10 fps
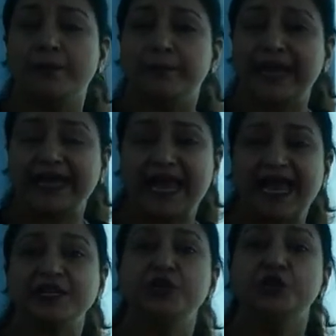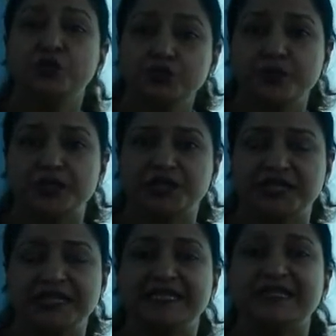big and huge
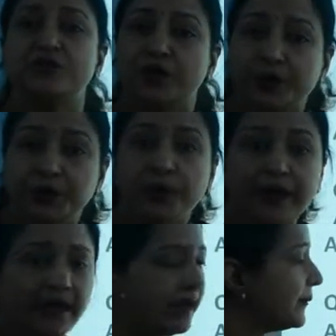machines were doing?